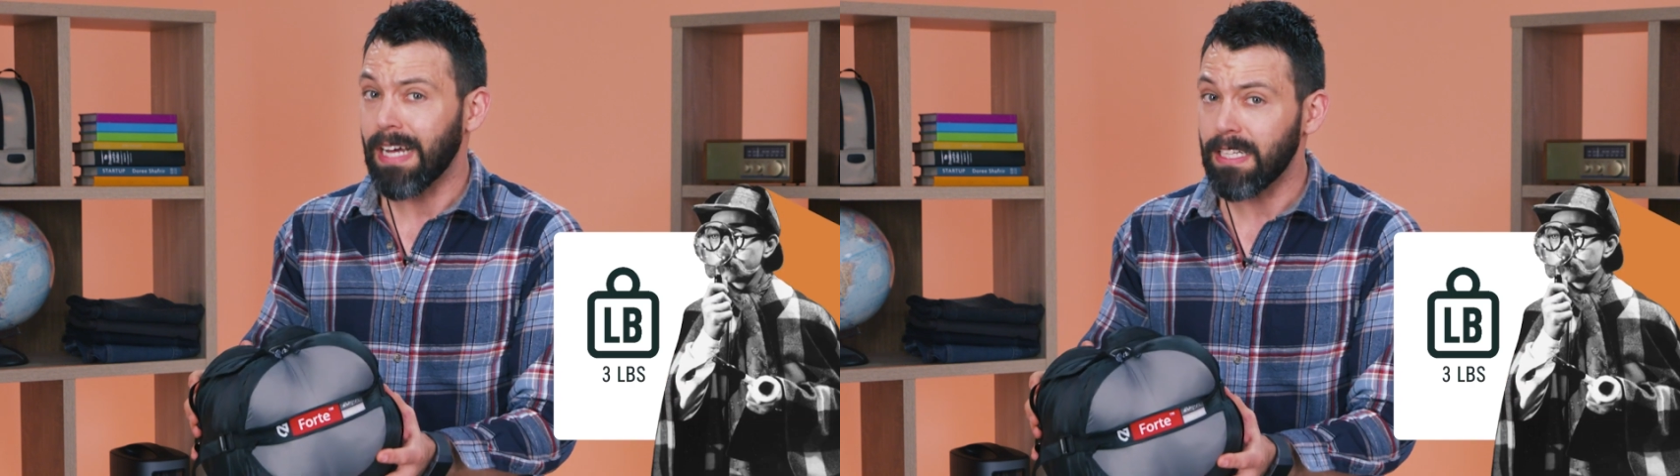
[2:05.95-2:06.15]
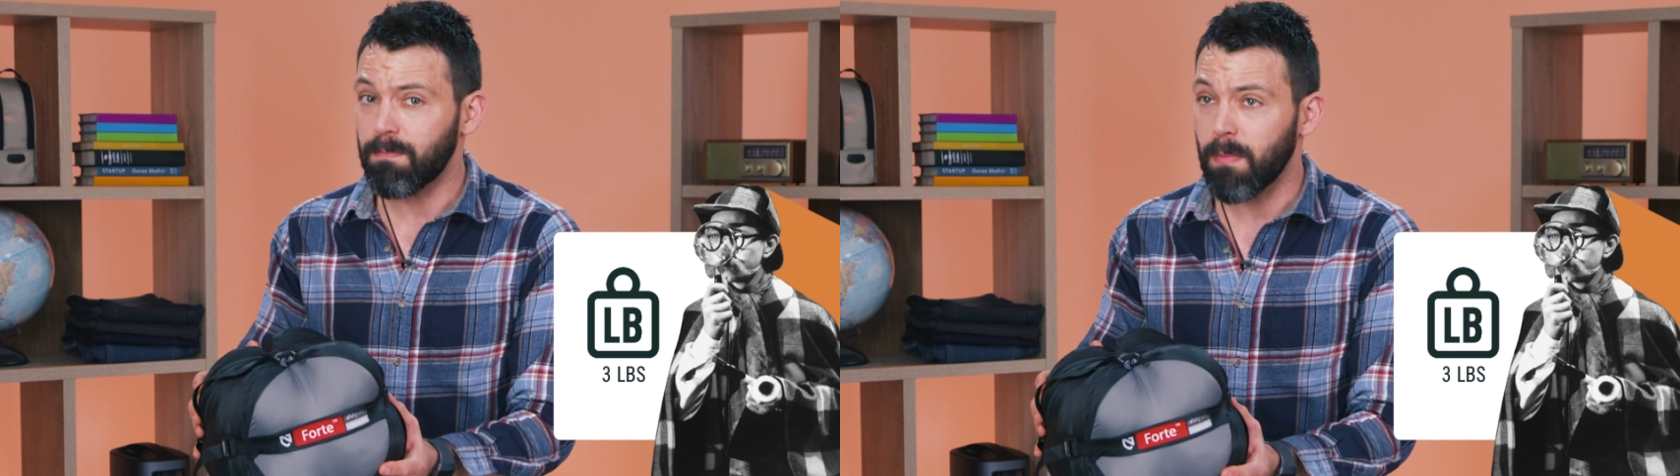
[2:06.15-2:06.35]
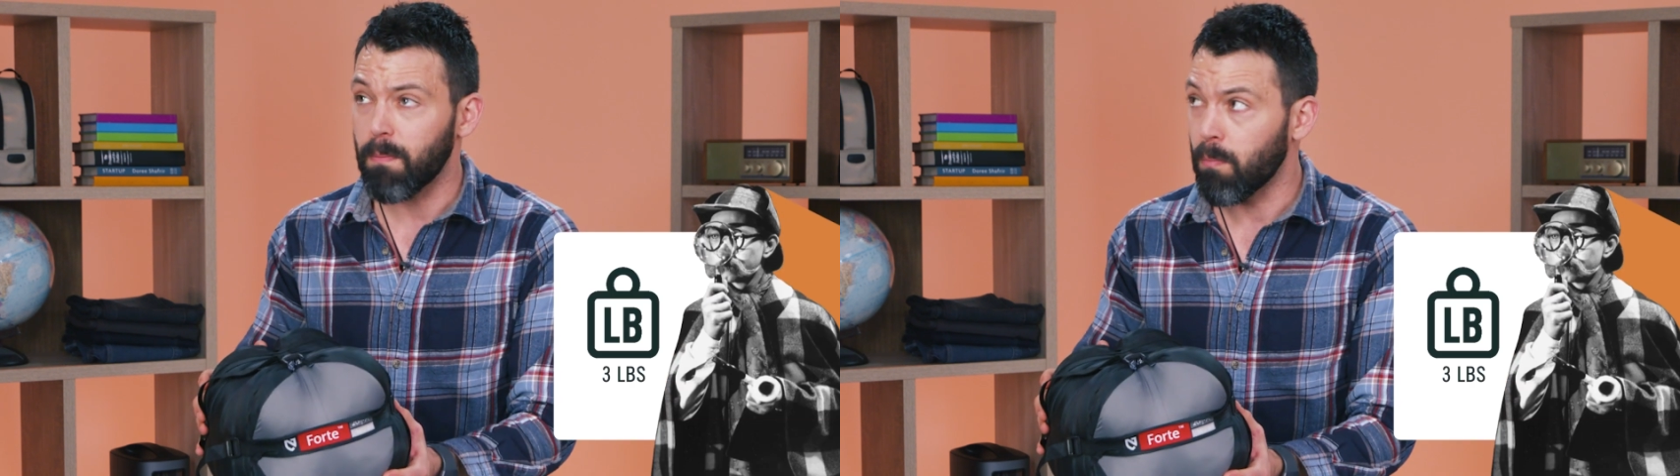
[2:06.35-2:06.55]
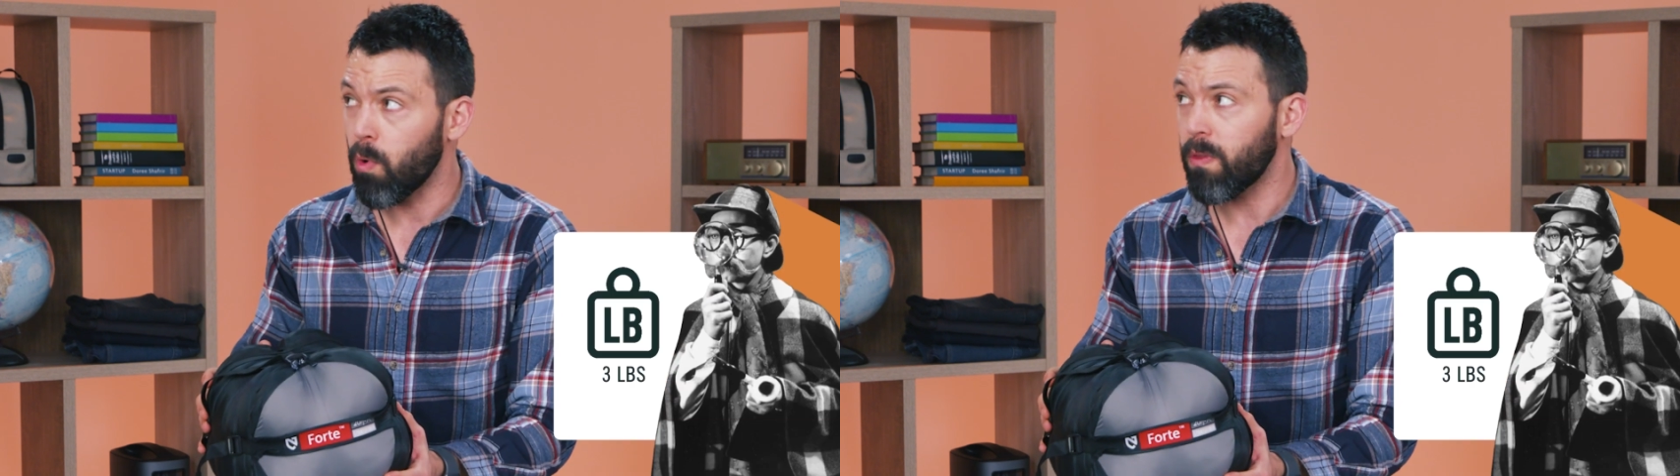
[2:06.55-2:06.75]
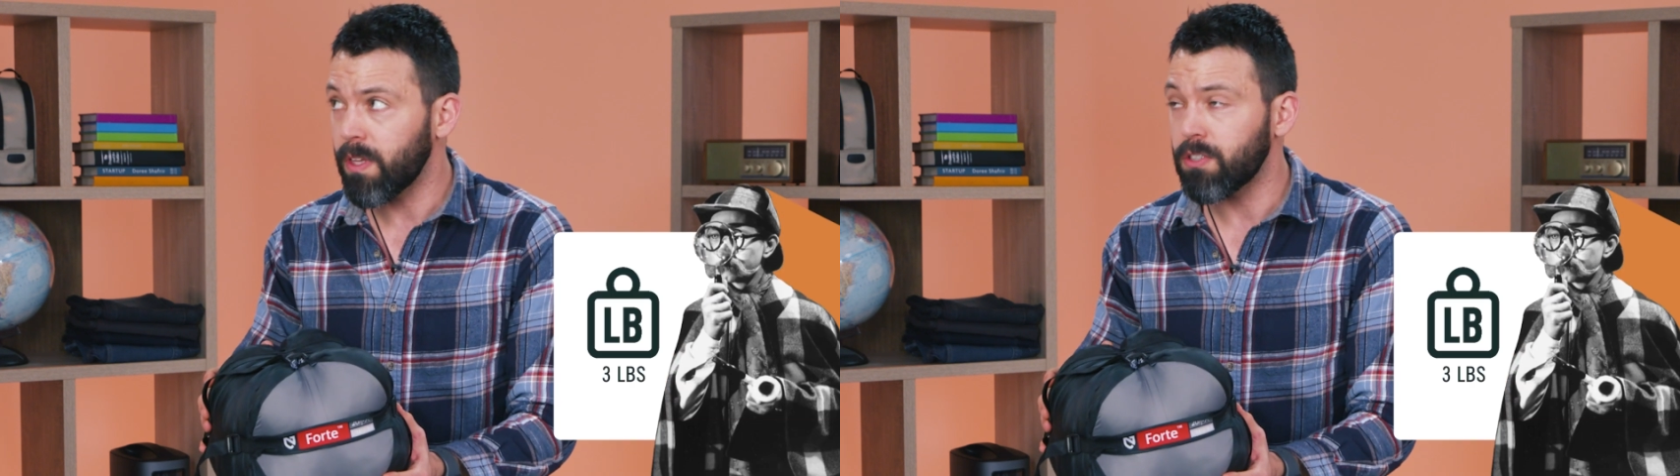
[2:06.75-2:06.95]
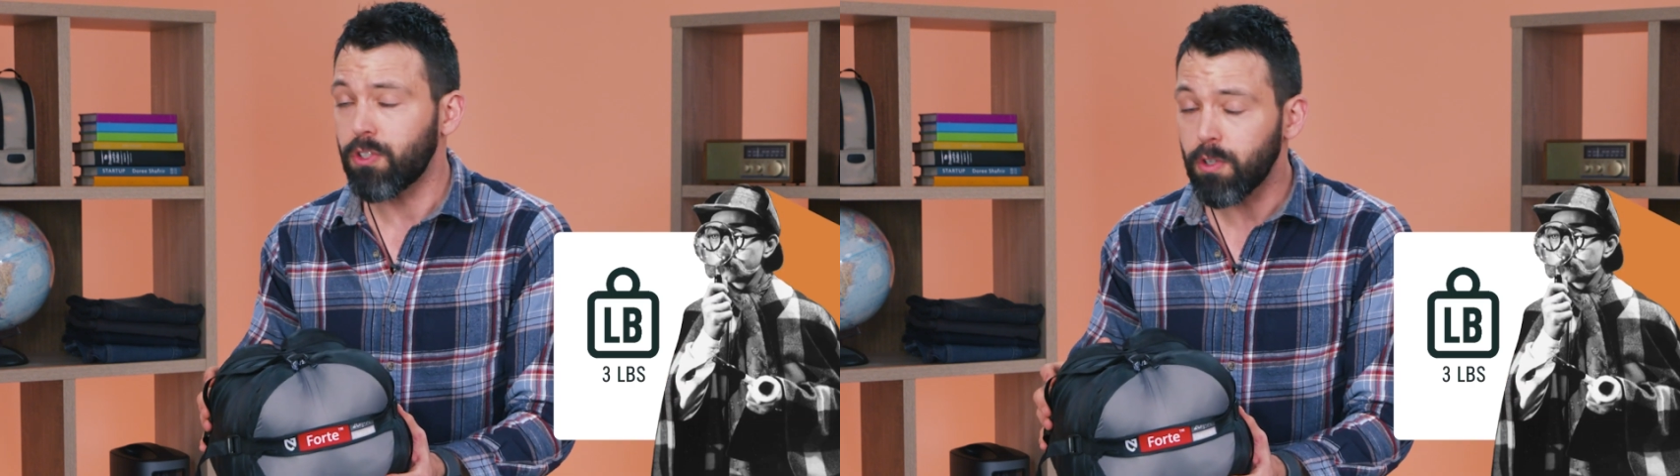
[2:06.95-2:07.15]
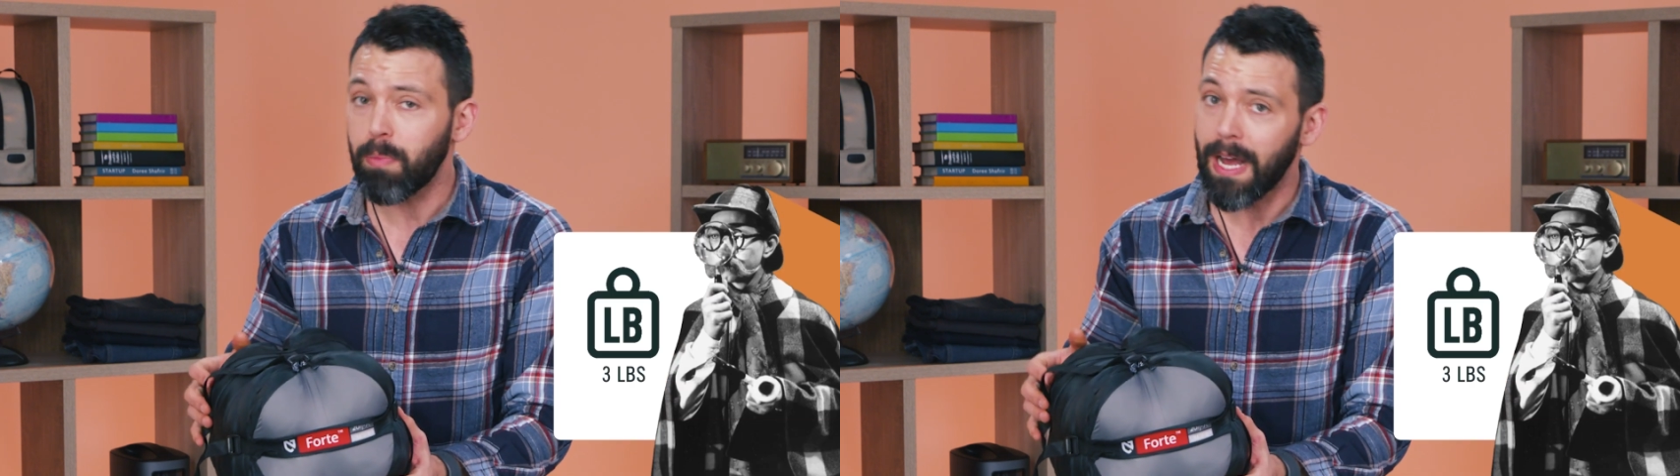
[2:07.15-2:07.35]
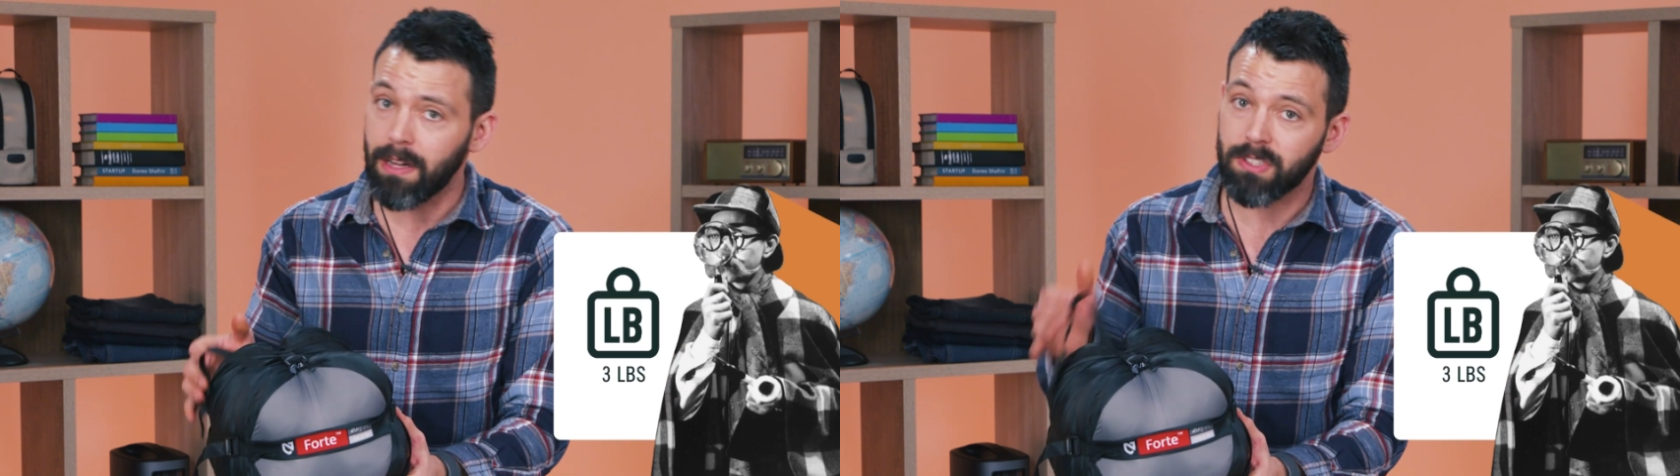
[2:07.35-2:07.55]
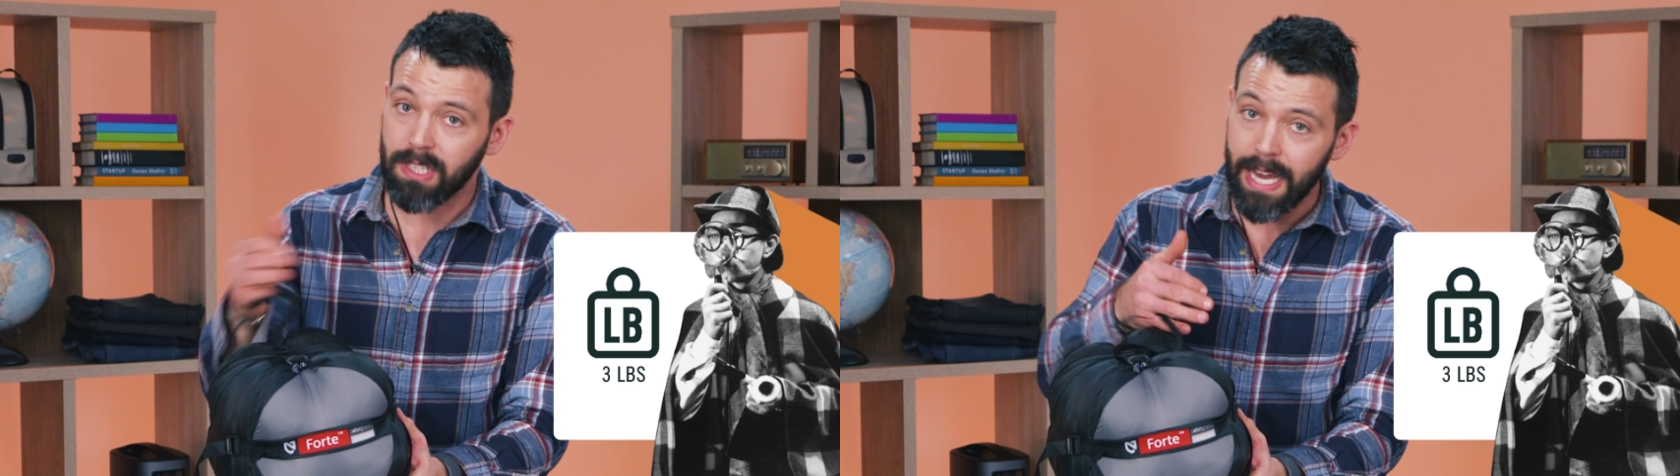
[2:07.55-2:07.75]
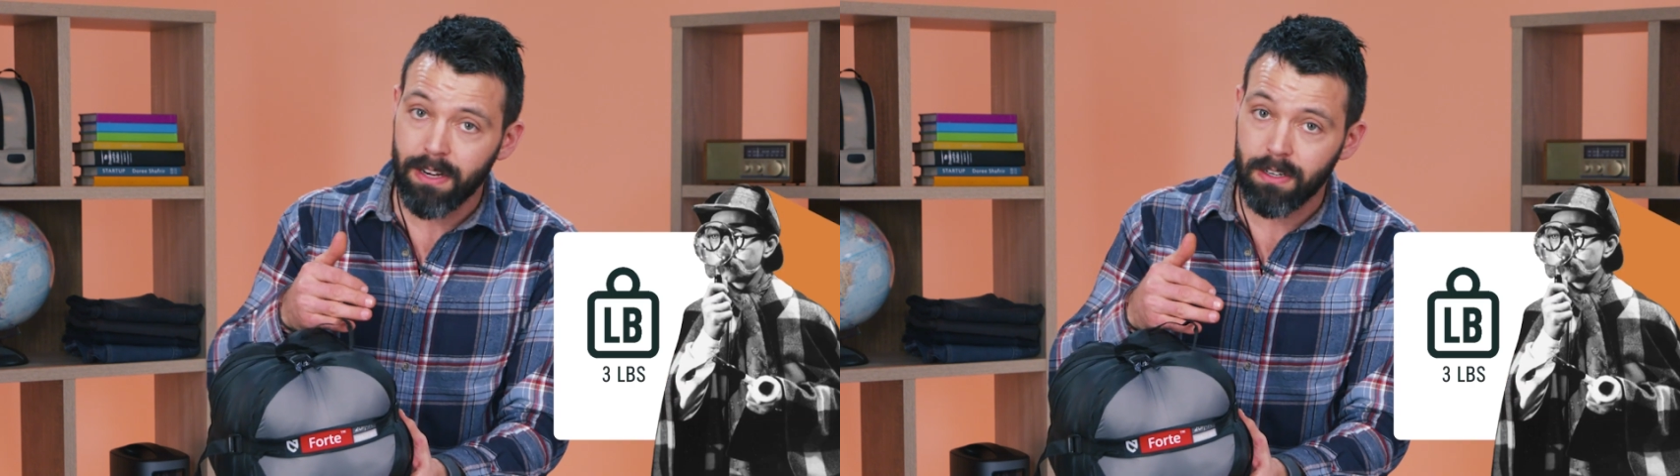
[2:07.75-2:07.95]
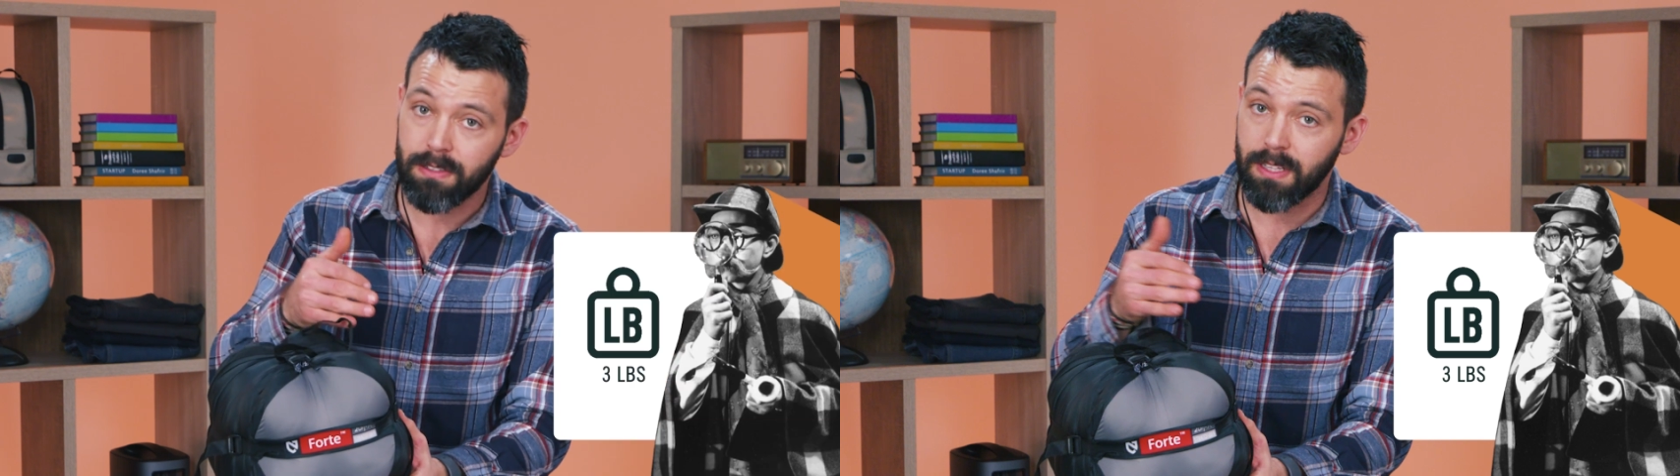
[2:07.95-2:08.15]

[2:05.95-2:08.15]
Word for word: That's more than two pounds lighter